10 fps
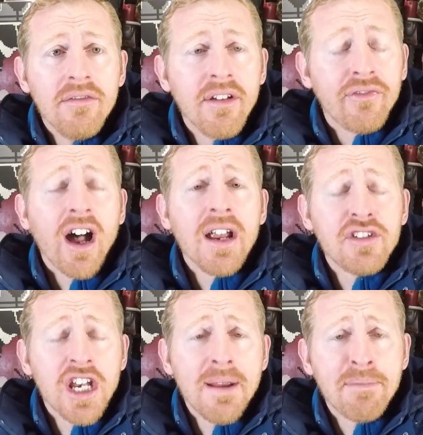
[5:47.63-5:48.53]
the
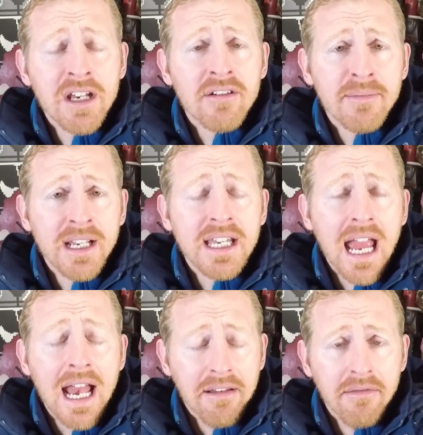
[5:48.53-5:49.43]
5-chair pyramid
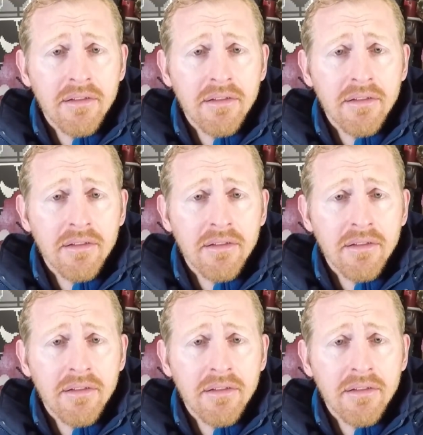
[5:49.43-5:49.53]
again.